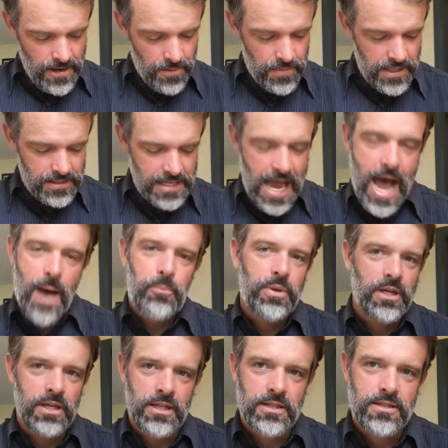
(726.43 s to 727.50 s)
His
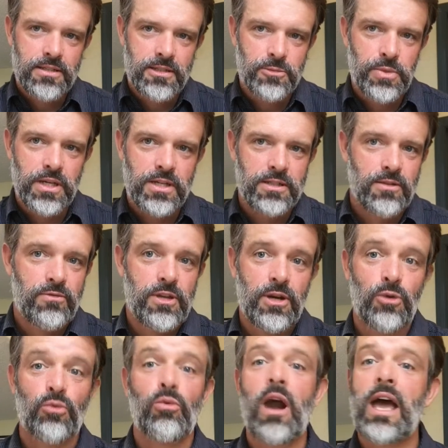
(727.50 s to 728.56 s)
happiness is because of the
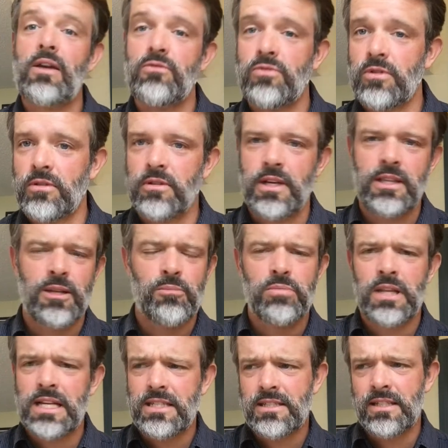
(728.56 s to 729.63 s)
arrival and the
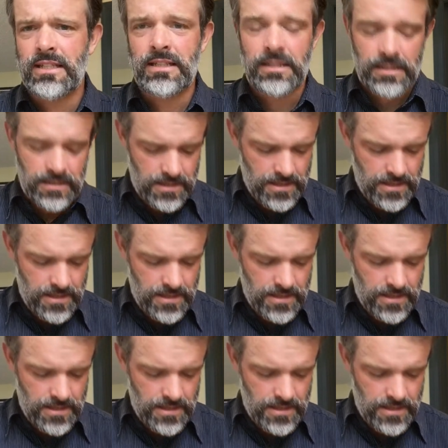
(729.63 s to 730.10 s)
blessing